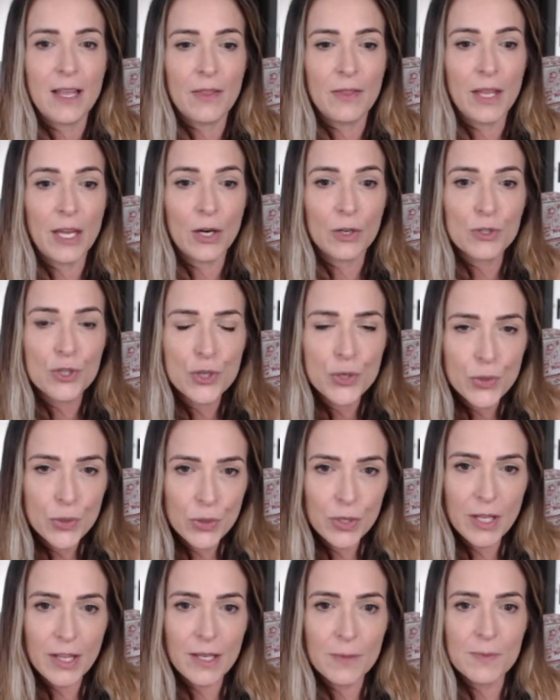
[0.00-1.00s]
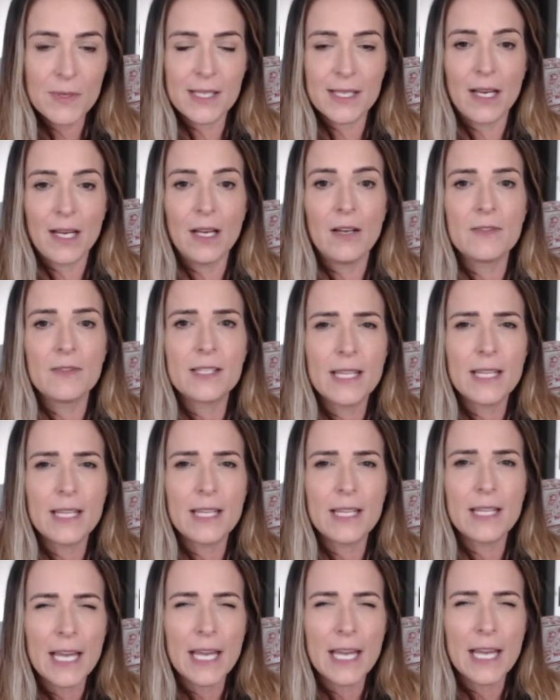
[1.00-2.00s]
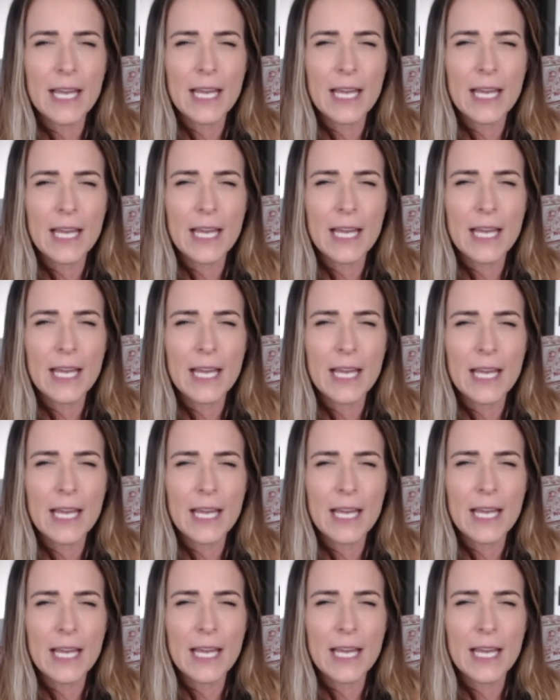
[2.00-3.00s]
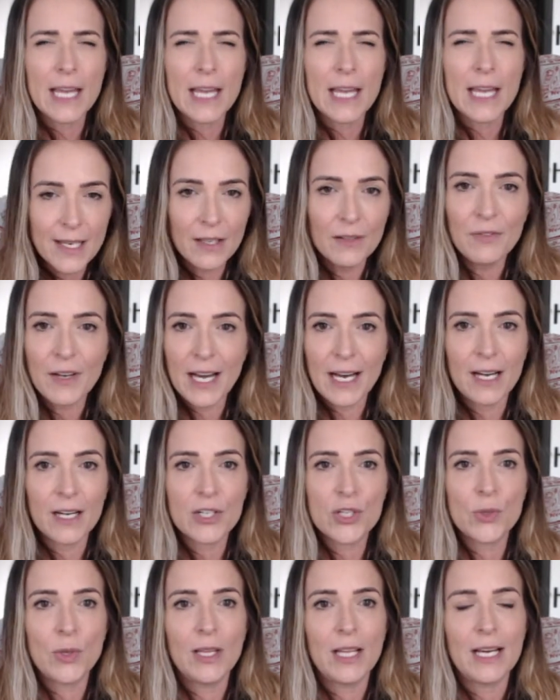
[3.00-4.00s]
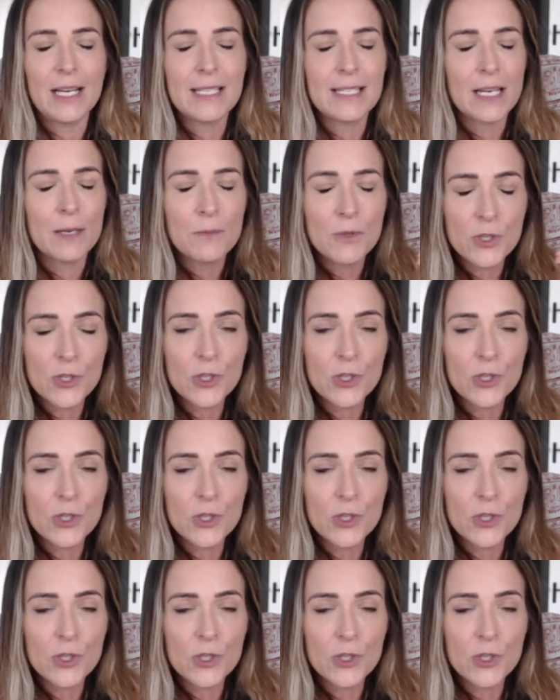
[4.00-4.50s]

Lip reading: They are true to themselves. They know who they are. They're self-actualized. I'm